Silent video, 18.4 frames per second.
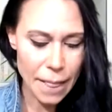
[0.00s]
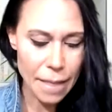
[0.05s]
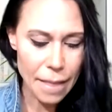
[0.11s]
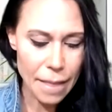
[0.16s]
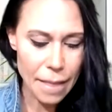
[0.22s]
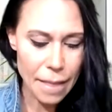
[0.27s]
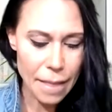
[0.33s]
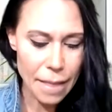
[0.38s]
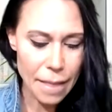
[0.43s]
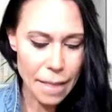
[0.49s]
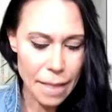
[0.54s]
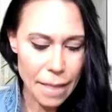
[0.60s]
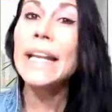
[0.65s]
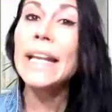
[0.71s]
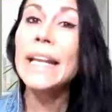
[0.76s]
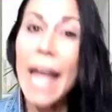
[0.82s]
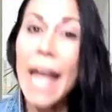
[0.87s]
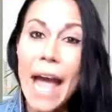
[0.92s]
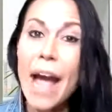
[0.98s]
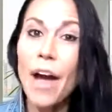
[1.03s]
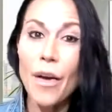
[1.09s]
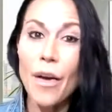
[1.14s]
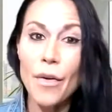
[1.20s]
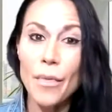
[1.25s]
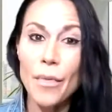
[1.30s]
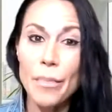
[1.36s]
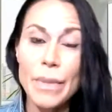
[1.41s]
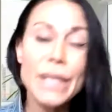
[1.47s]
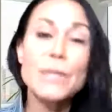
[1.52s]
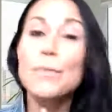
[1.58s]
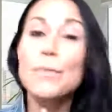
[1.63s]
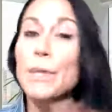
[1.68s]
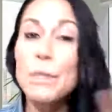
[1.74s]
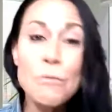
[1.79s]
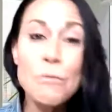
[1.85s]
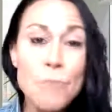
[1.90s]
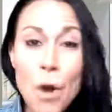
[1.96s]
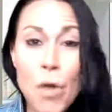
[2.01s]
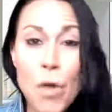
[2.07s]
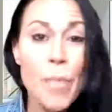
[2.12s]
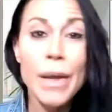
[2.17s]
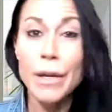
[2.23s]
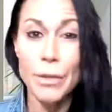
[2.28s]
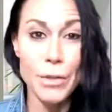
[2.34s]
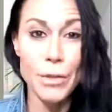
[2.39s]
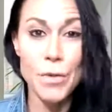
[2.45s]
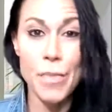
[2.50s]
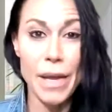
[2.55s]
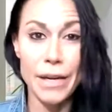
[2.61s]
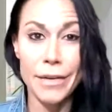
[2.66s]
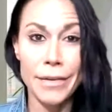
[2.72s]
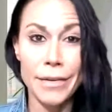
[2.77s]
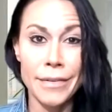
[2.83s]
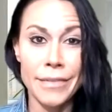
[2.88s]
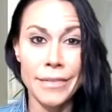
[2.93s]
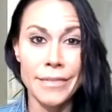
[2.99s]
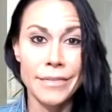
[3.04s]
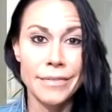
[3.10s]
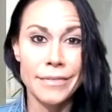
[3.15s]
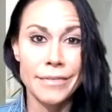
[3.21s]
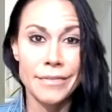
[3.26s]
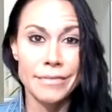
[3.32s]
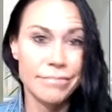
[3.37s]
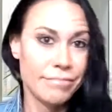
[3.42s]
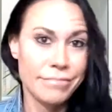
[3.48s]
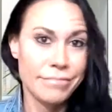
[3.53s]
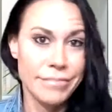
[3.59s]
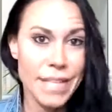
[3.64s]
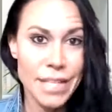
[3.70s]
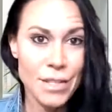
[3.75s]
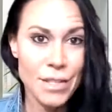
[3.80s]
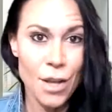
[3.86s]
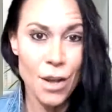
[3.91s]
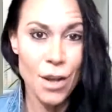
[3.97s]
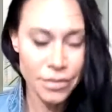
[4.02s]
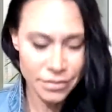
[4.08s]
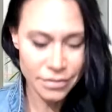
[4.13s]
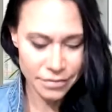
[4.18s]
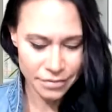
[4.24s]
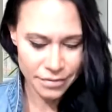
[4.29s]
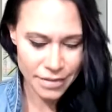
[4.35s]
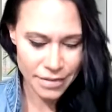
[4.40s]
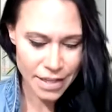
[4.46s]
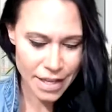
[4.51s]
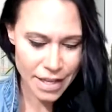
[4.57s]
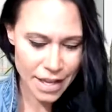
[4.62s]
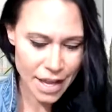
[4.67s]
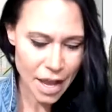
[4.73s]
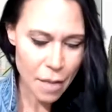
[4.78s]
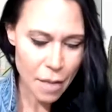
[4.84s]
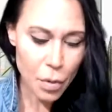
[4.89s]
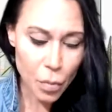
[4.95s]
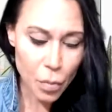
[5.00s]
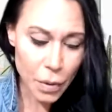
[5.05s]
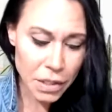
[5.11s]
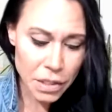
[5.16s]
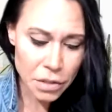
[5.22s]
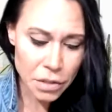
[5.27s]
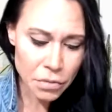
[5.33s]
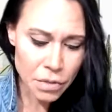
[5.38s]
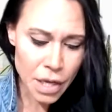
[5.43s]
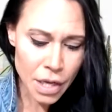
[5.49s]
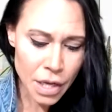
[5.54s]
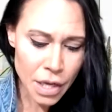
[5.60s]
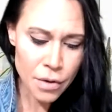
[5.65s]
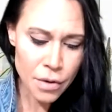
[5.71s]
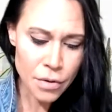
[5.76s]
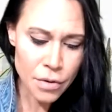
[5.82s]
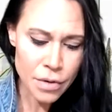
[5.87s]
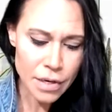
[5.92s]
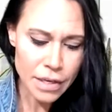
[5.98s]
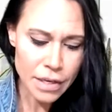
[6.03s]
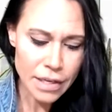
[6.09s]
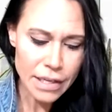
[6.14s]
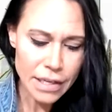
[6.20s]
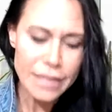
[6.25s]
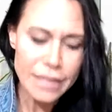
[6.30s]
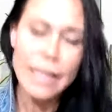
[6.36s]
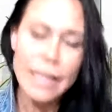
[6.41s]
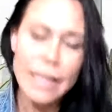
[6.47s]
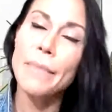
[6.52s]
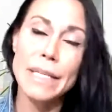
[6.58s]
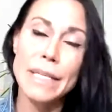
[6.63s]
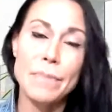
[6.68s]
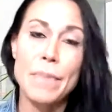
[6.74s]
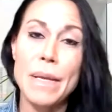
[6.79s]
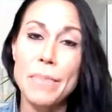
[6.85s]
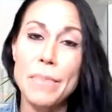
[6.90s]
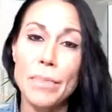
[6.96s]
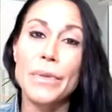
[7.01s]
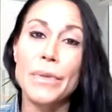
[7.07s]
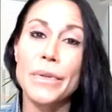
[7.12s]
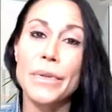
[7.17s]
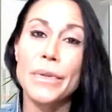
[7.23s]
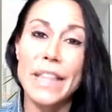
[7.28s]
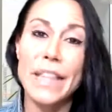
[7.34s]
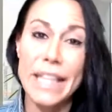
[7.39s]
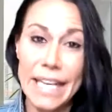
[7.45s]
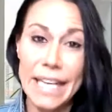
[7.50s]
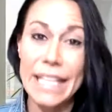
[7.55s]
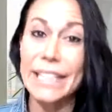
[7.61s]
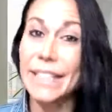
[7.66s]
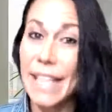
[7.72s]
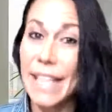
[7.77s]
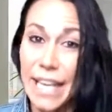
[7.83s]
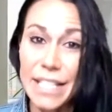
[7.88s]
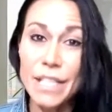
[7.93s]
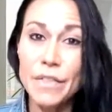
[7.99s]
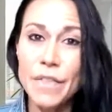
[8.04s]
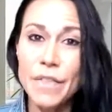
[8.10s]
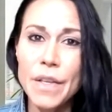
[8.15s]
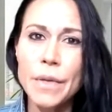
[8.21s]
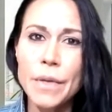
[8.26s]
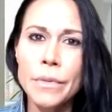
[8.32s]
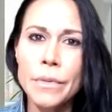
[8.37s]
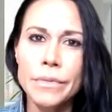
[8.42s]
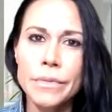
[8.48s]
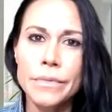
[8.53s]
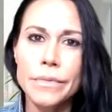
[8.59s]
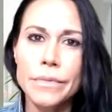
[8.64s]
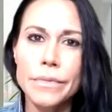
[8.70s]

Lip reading: But knowing now, because when you know better, do better. That's all. But when you know that it makes people think less of you,